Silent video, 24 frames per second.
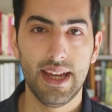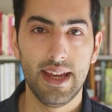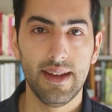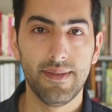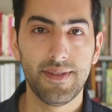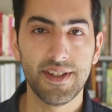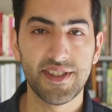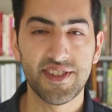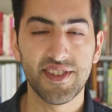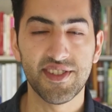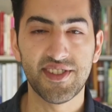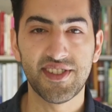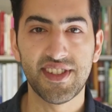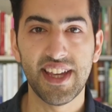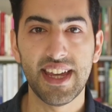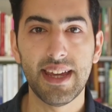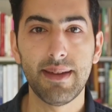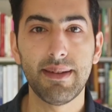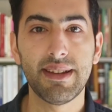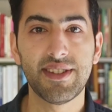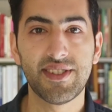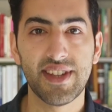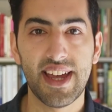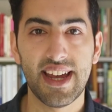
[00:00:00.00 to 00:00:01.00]
If it's the
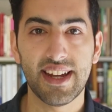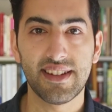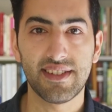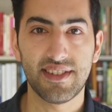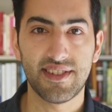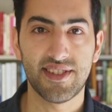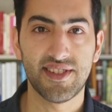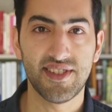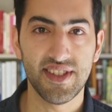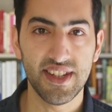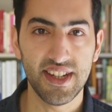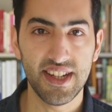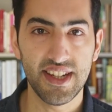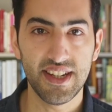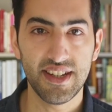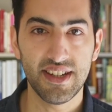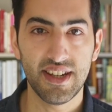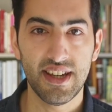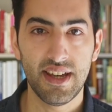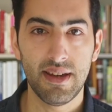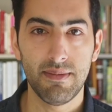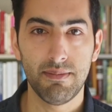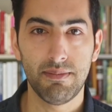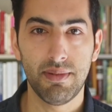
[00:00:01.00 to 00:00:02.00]
same exact scene,
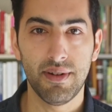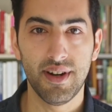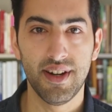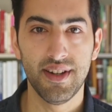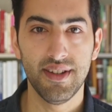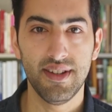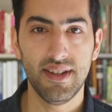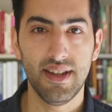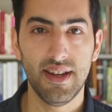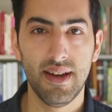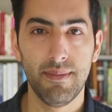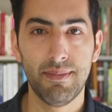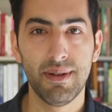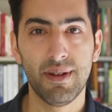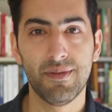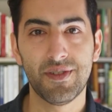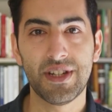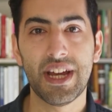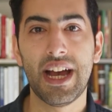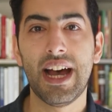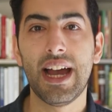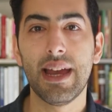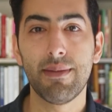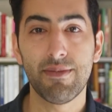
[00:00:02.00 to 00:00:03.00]
but a bit of
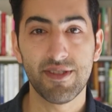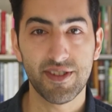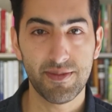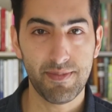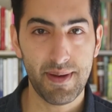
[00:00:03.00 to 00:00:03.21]
time has